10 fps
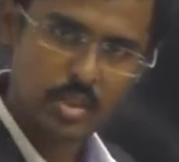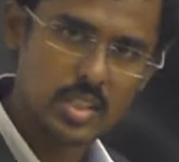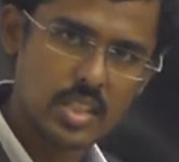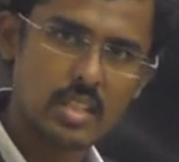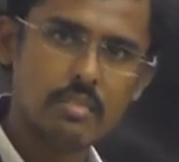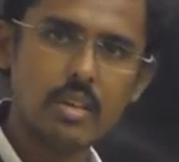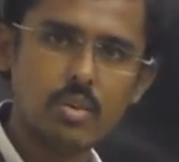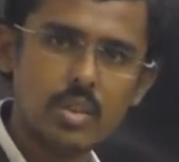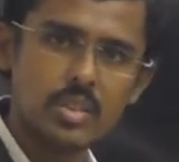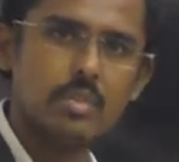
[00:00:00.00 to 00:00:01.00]
recently we are
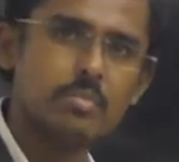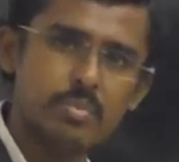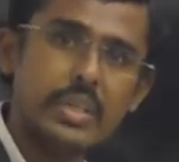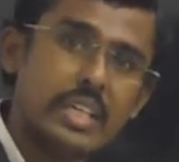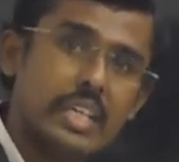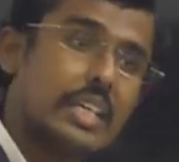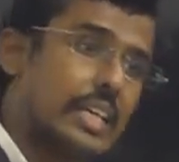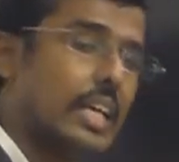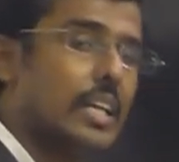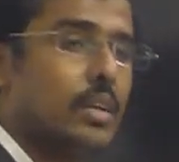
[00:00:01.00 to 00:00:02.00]
doing some Penetrant
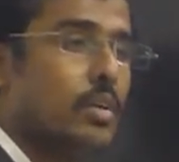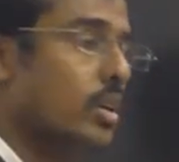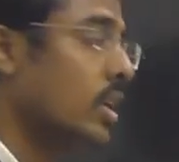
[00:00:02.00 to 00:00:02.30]
color